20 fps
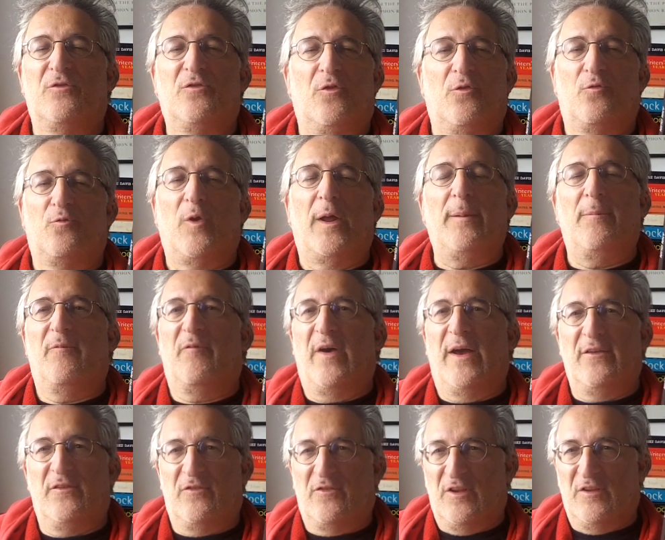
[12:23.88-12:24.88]
are sort of rape
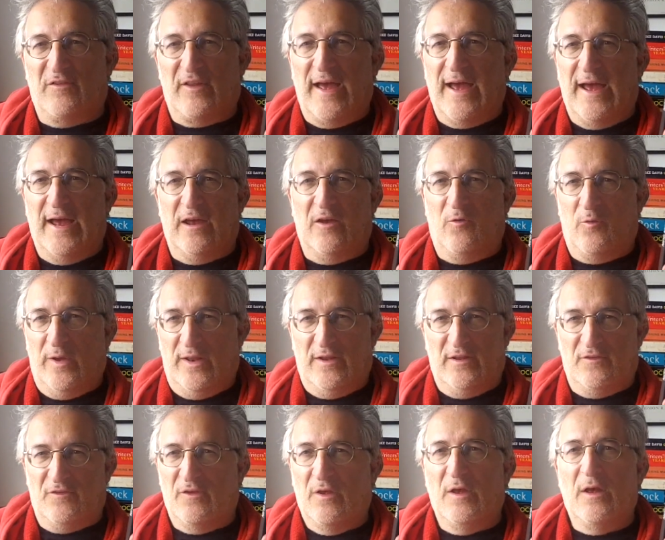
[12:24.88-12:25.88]
fantasies that Ann Quin
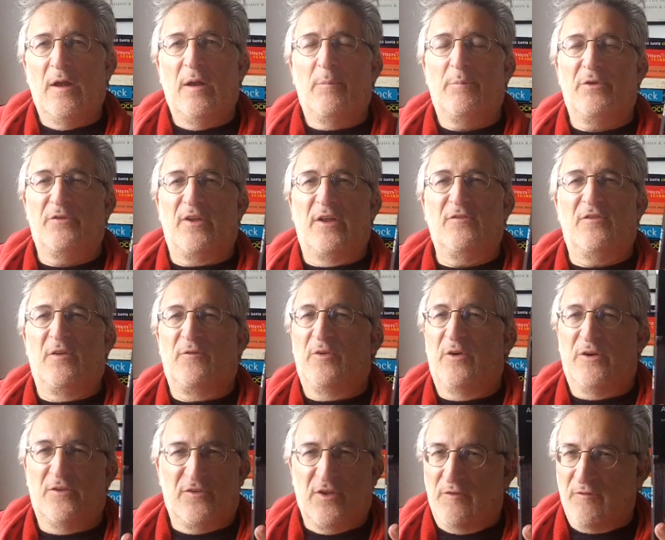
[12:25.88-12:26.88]
is presenting
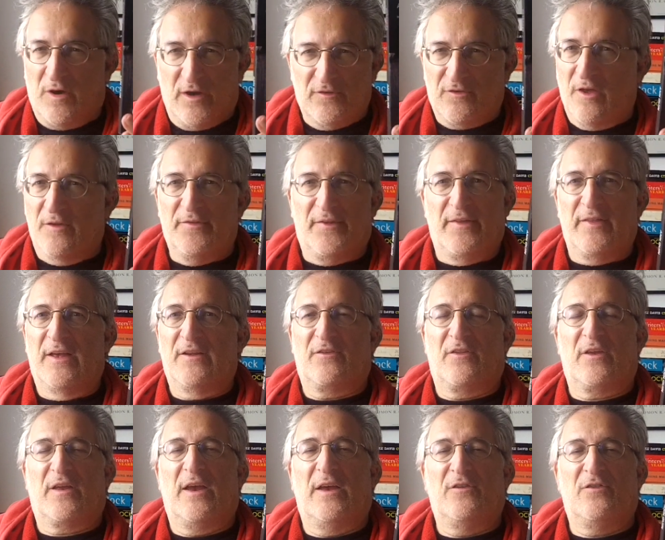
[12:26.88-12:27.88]
for herself, I don't think
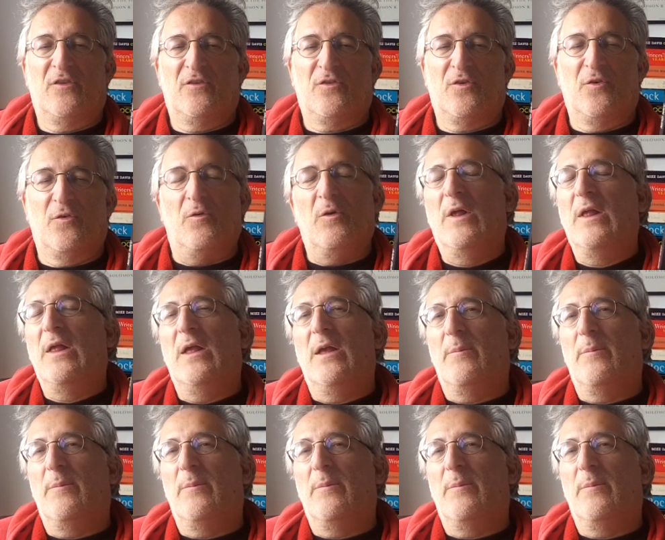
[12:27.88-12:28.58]
that's the case at all.